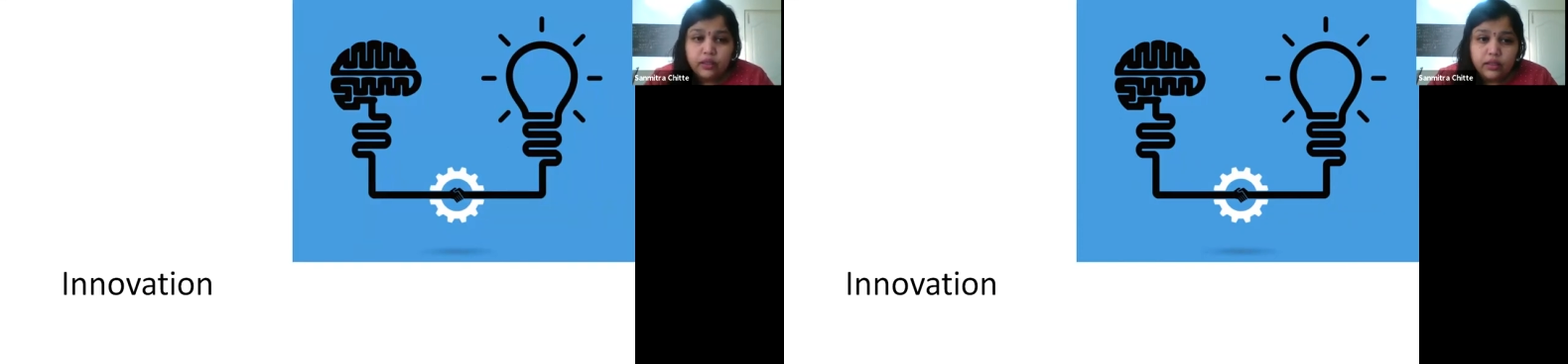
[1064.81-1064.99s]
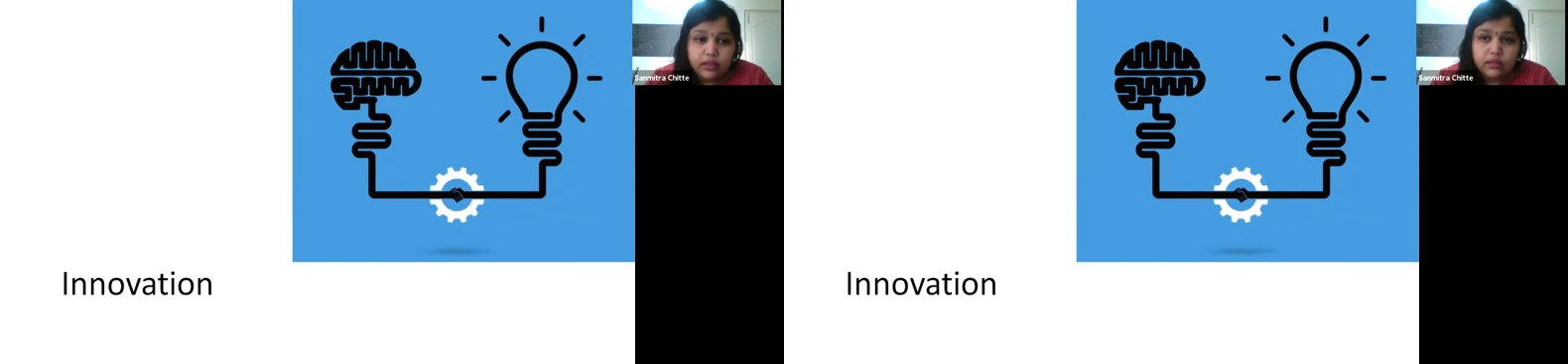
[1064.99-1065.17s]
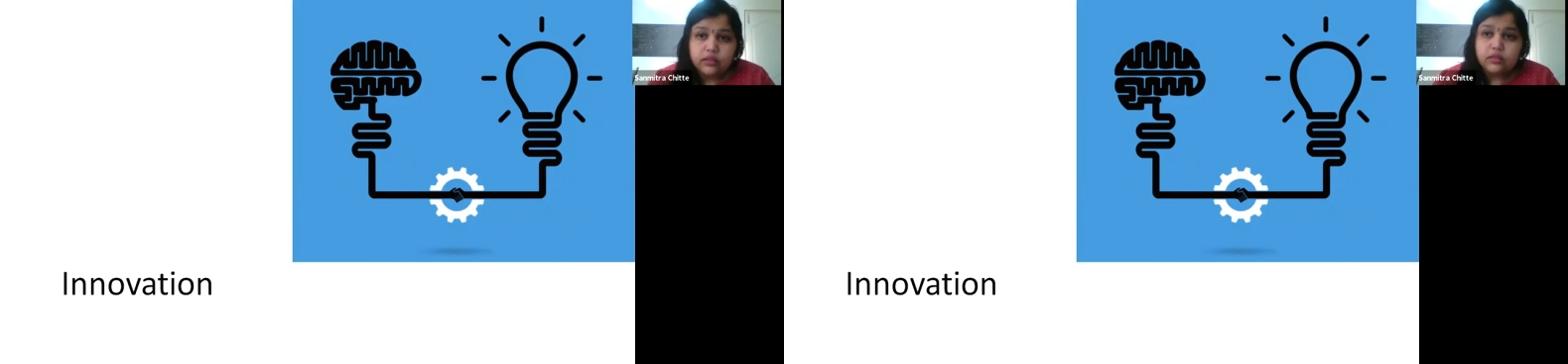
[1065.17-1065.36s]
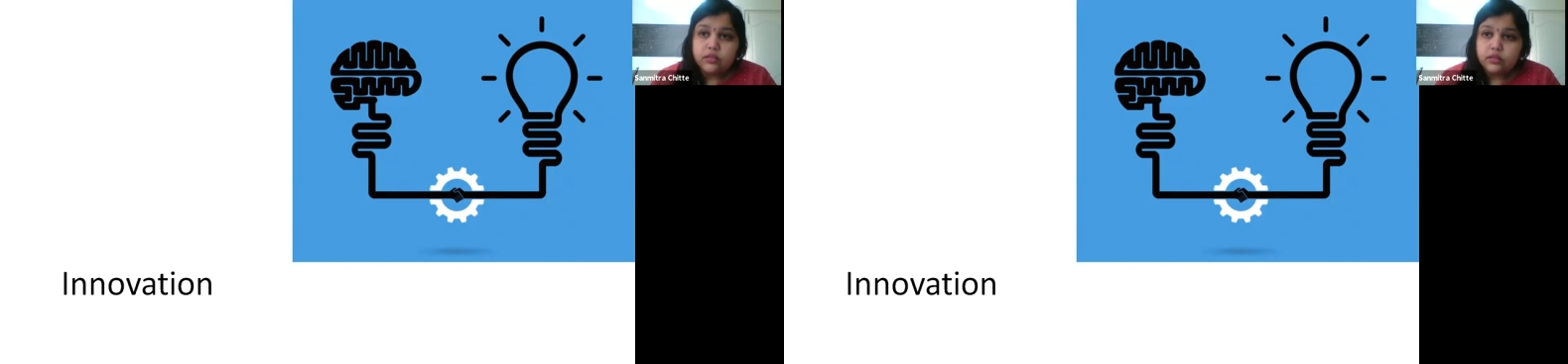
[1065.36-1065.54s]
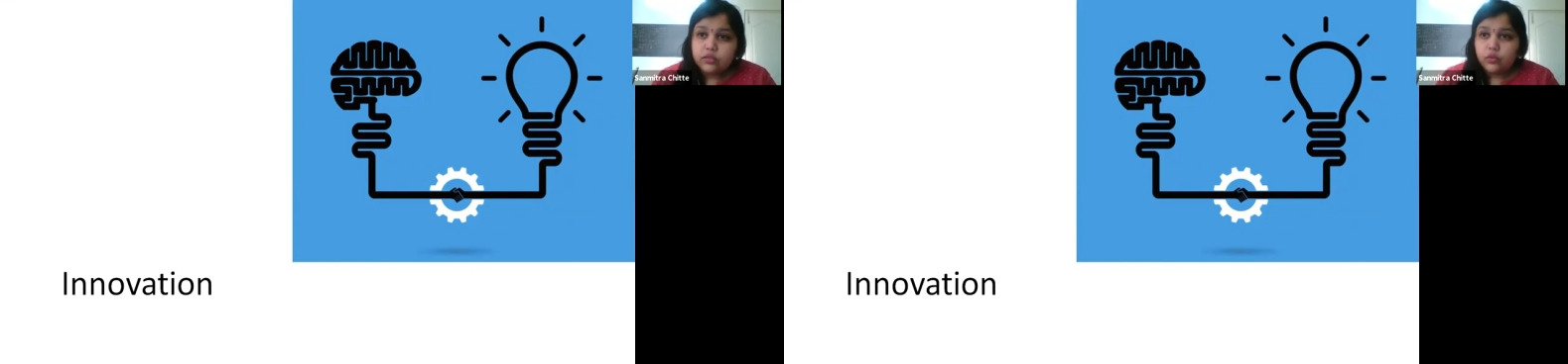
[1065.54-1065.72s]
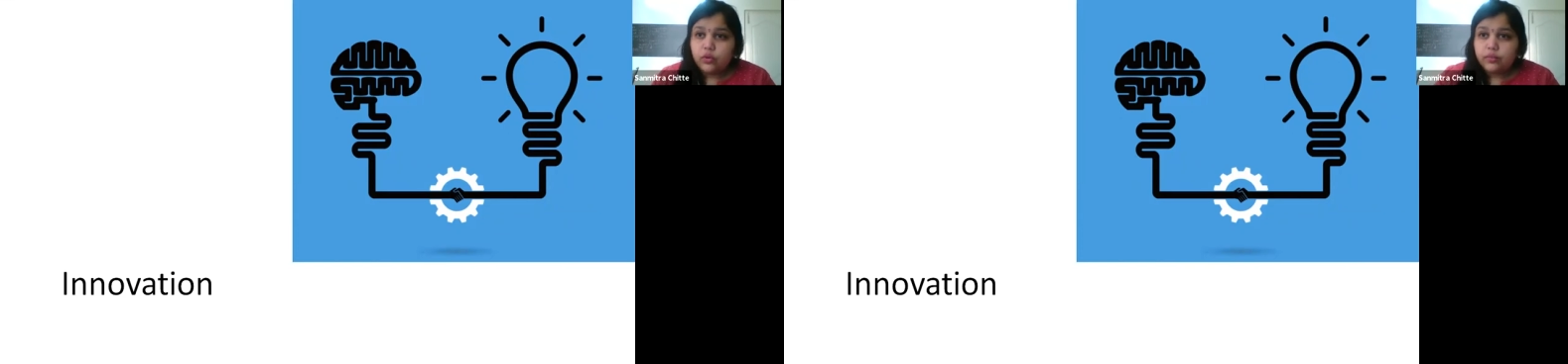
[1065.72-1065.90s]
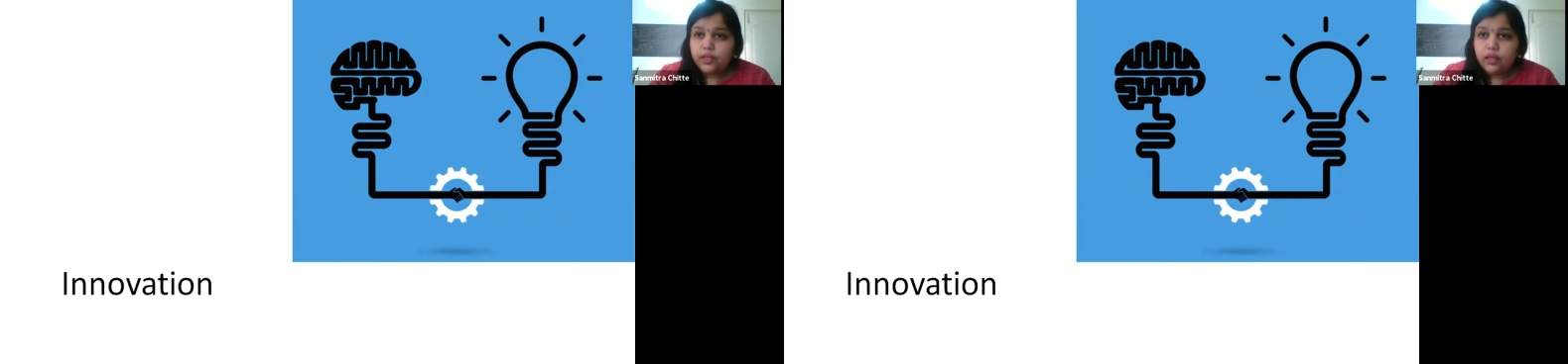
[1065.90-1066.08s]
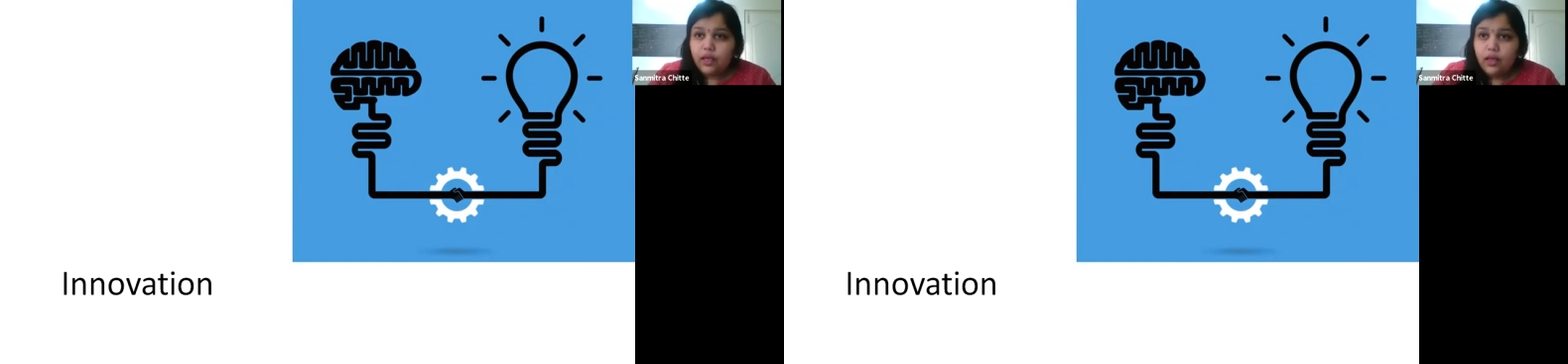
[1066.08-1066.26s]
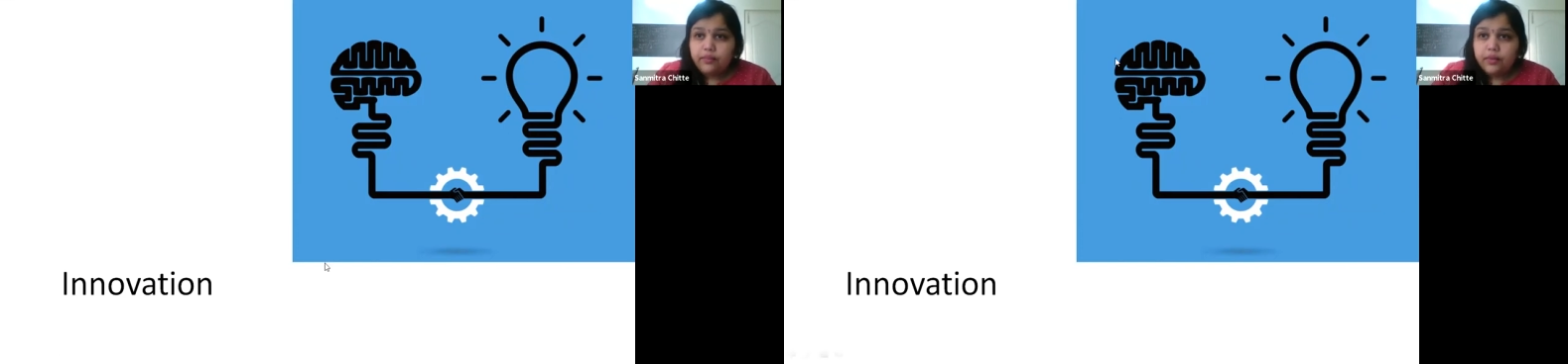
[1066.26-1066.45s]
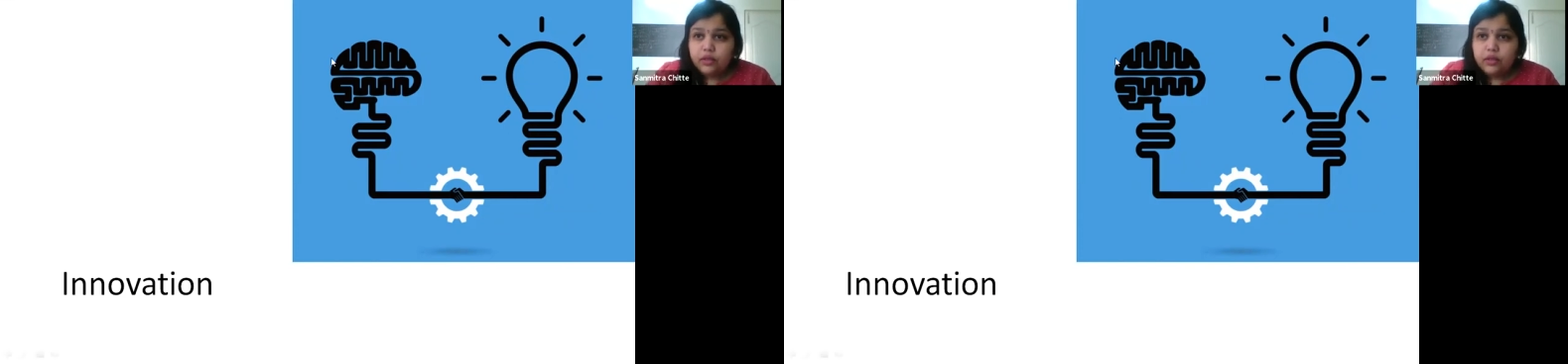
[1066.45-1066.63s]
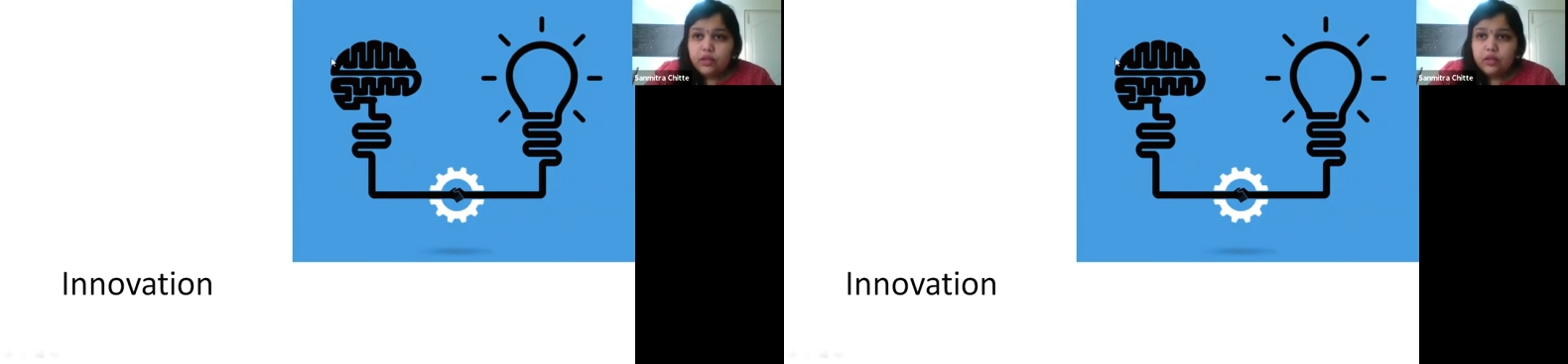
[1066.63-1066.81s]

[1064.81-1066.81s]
That is what may happen.